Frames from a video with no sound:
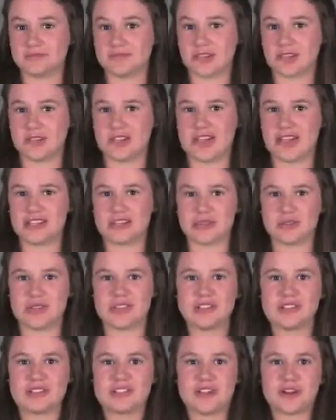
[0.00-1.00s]
Okay, so
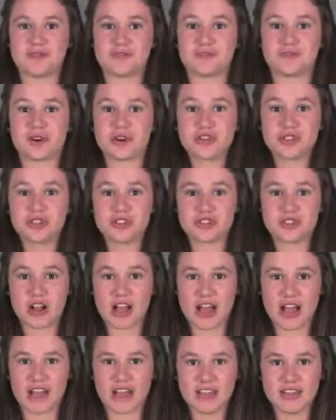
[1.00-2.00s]
this is their first
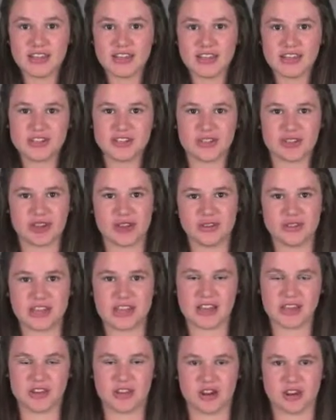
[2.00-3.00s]
try to go
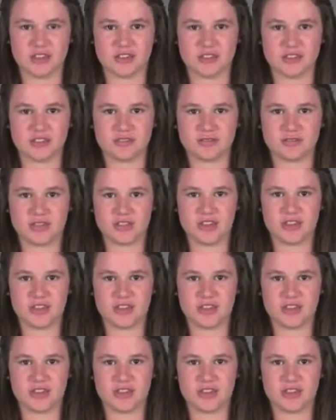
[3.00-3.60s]
10 yards.